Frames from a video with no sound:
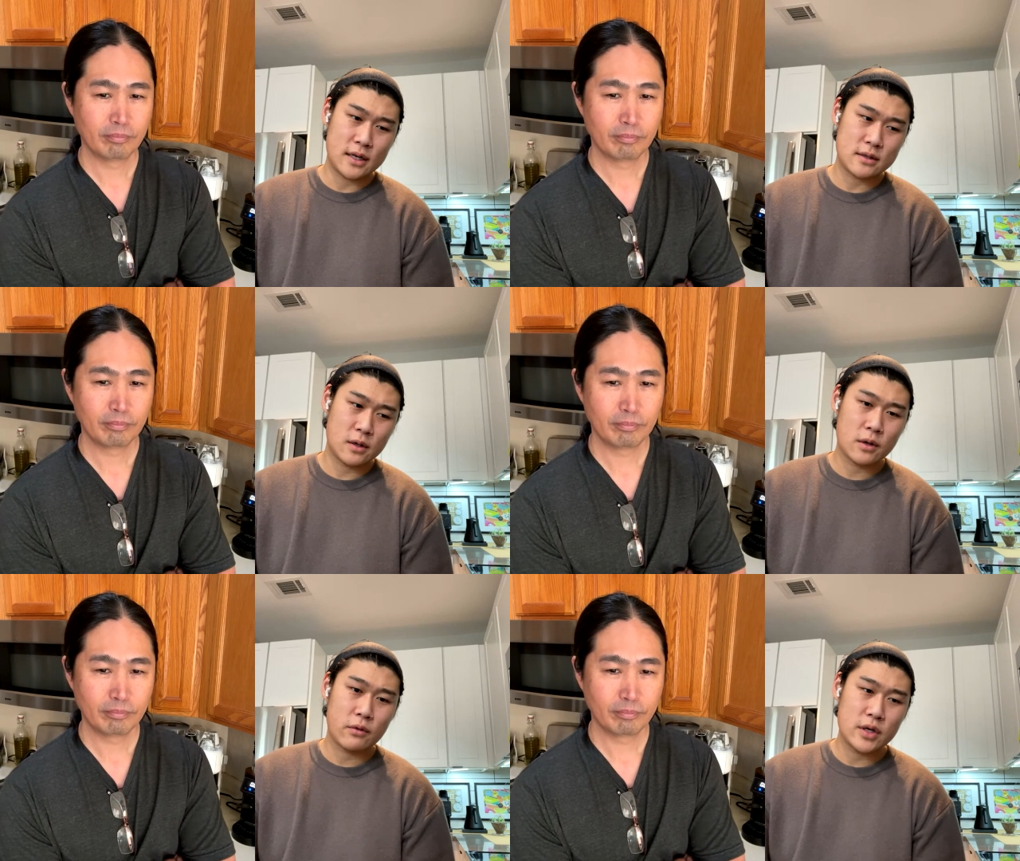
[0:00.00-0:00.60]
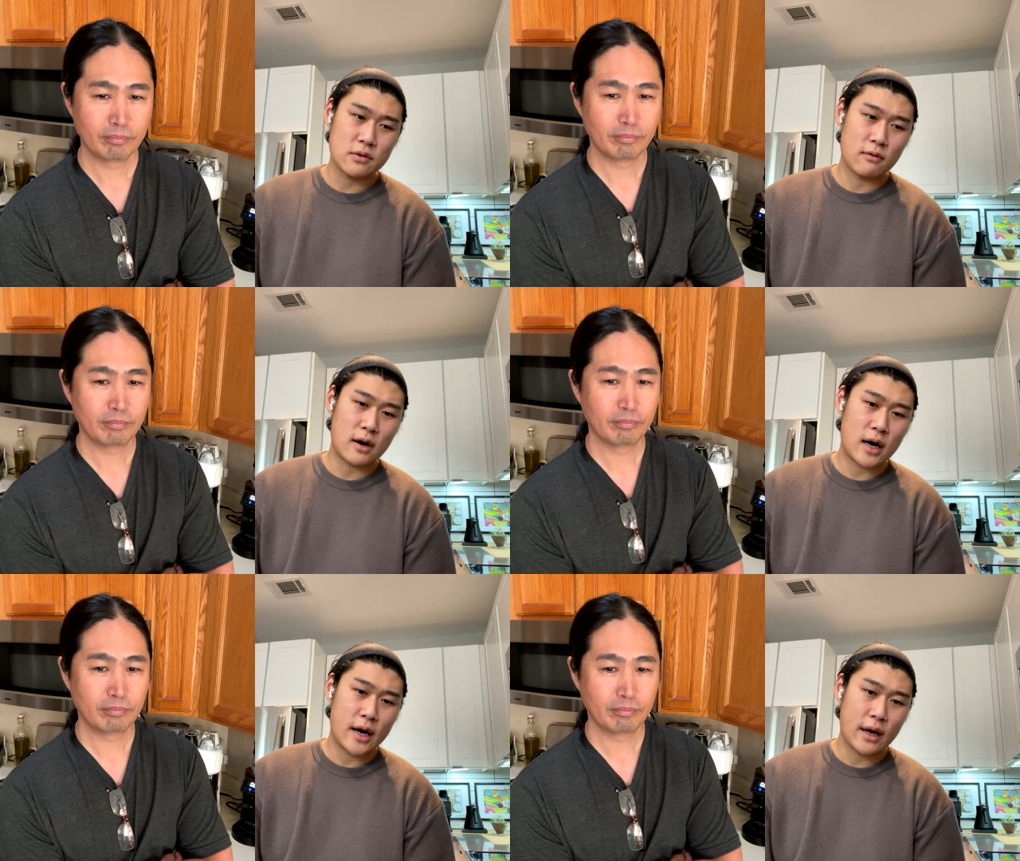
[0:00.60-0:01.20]
Speaker 1: that's another reason
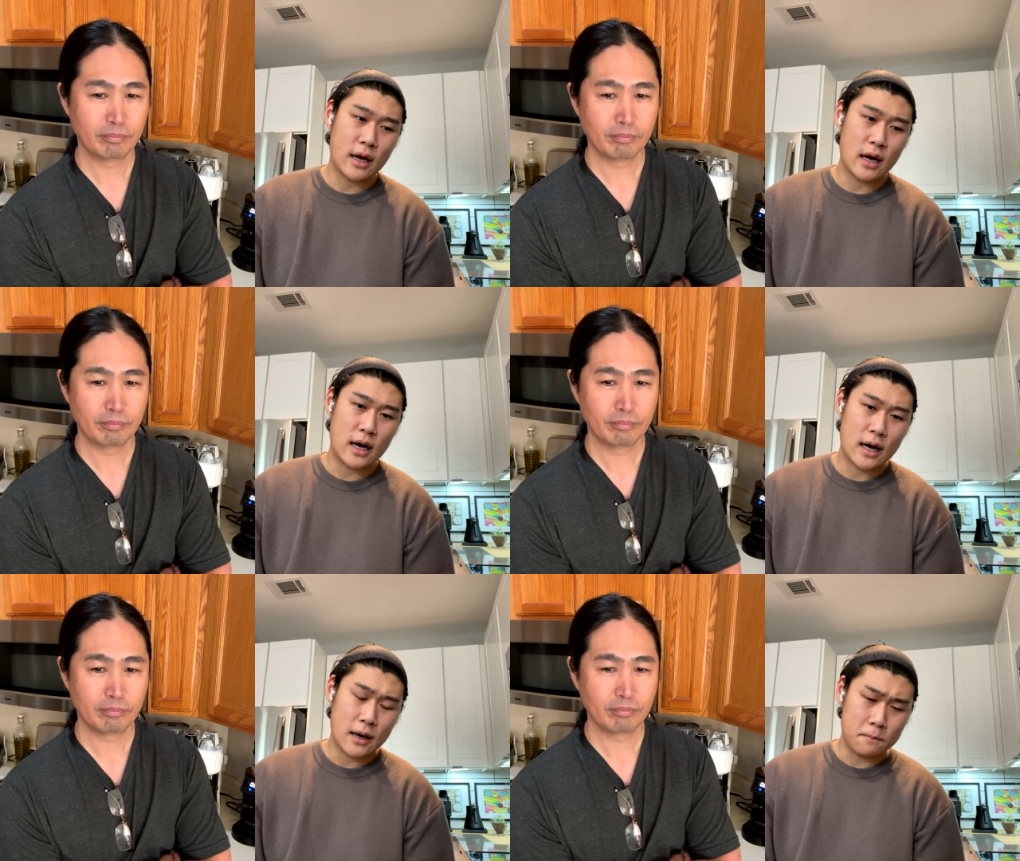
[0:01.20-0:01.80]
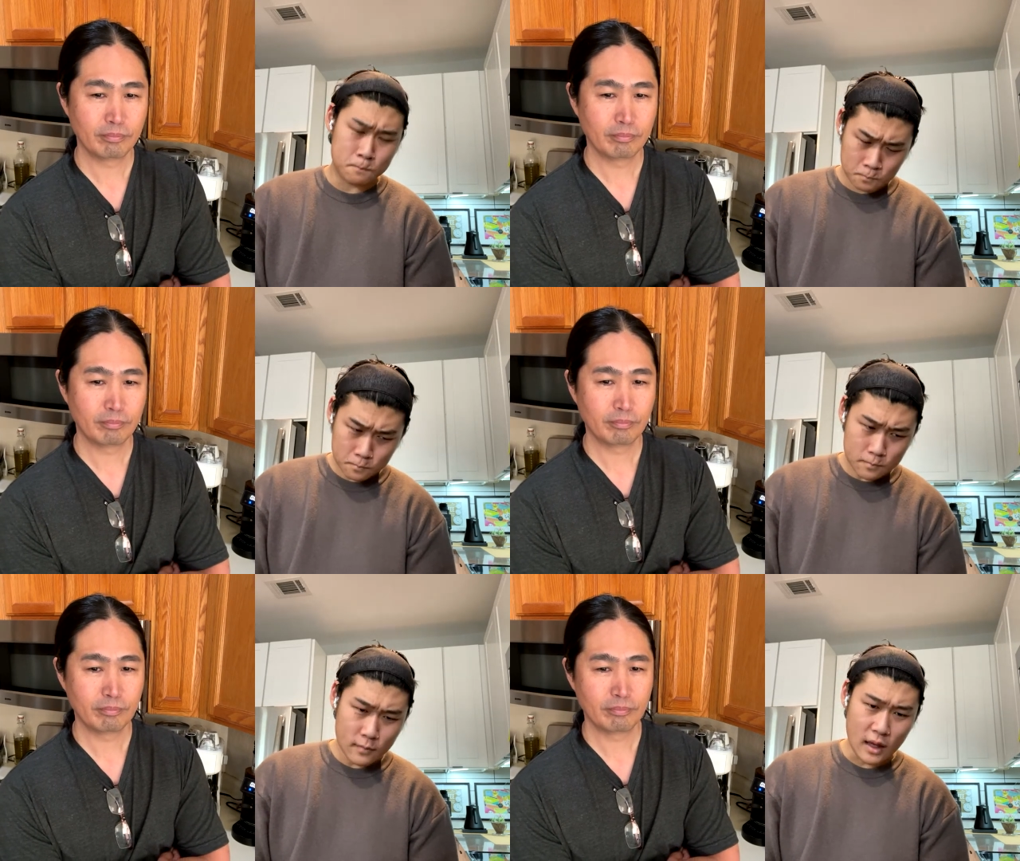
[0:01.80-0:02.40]
why um,
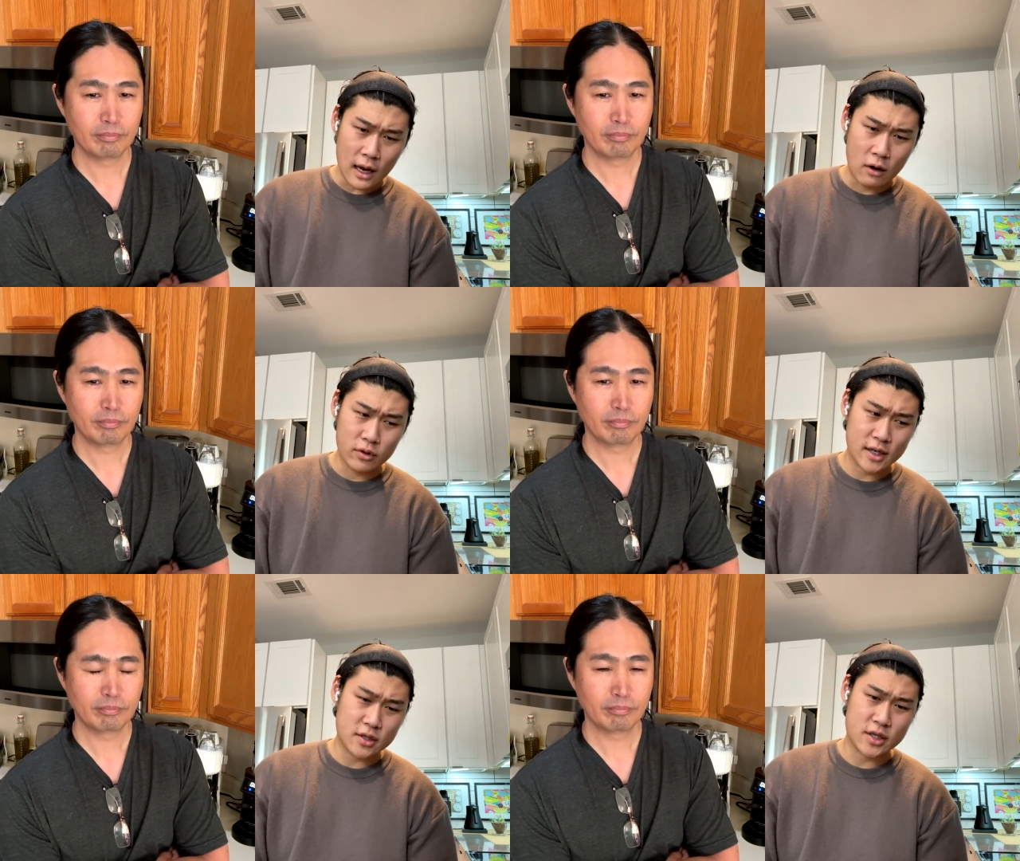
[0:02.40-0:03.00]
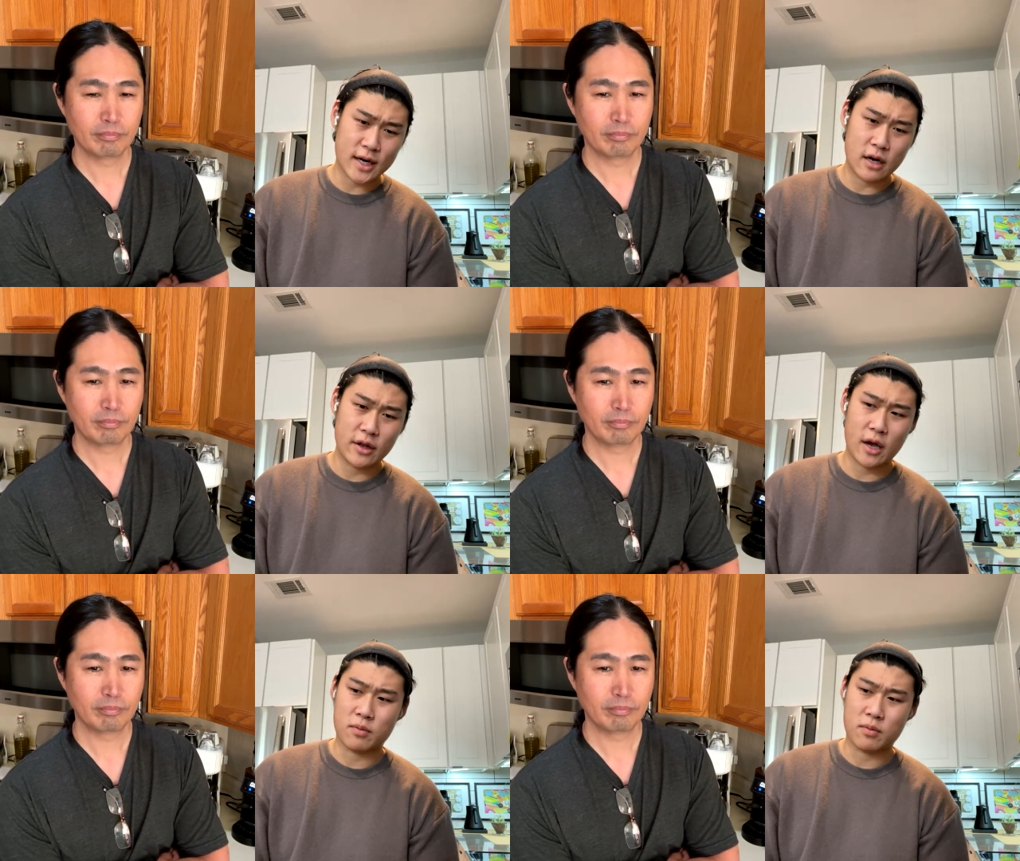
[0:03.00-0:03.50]
I would like to check out the